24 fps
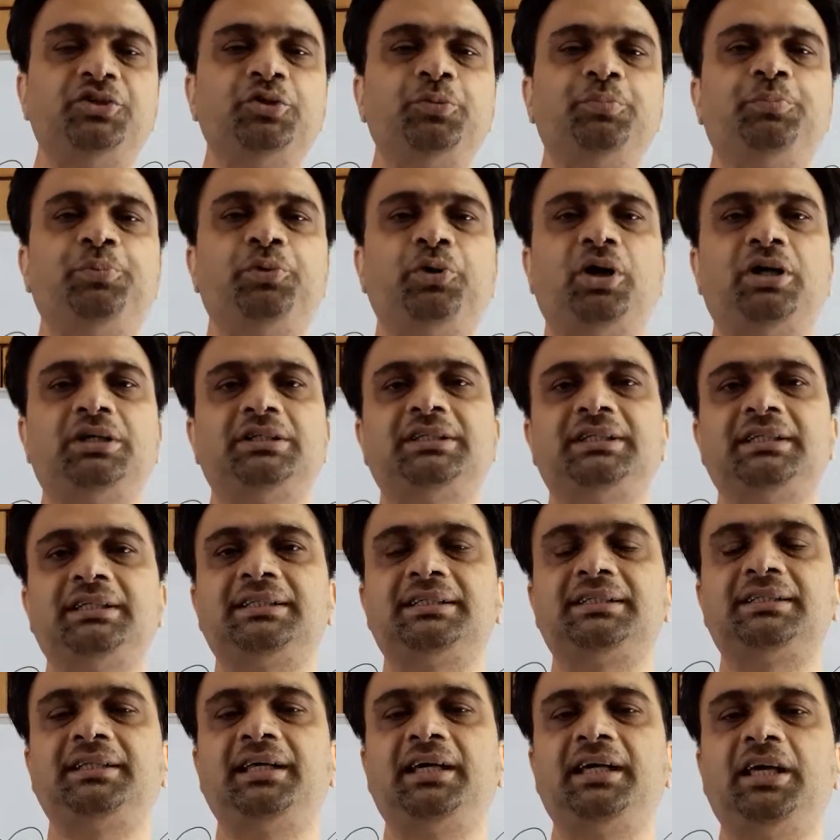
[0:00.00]
to
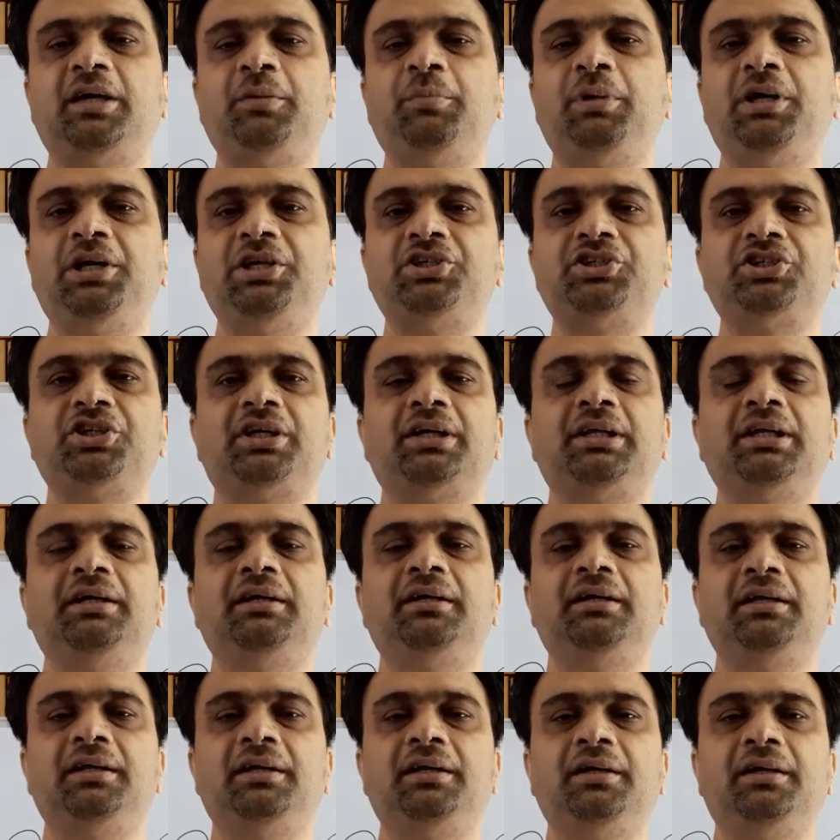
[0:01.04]
process the image
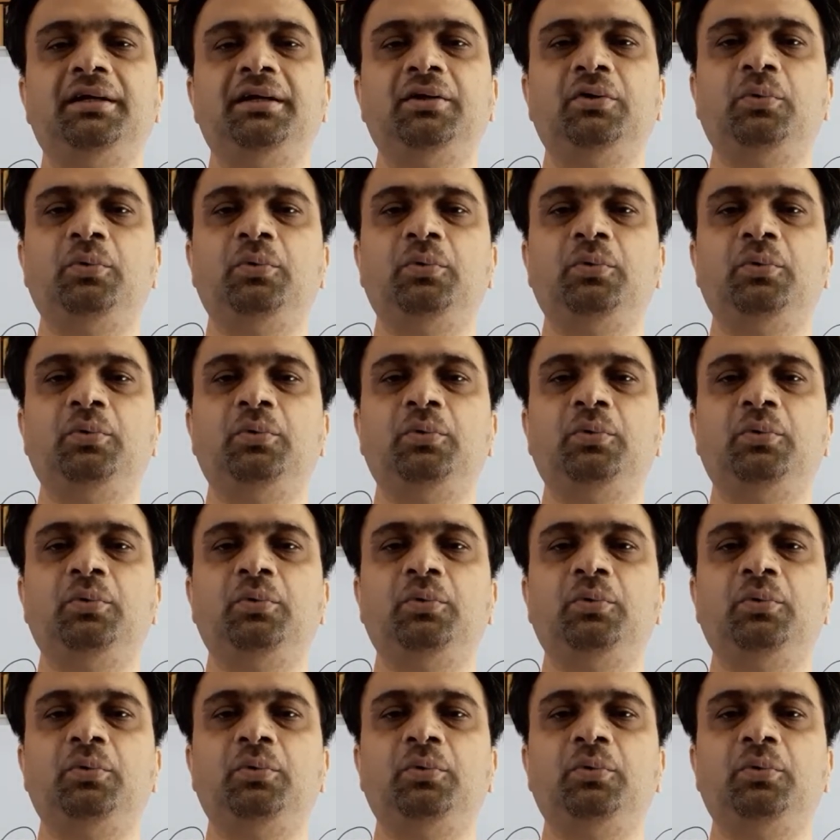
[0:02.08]
clearly.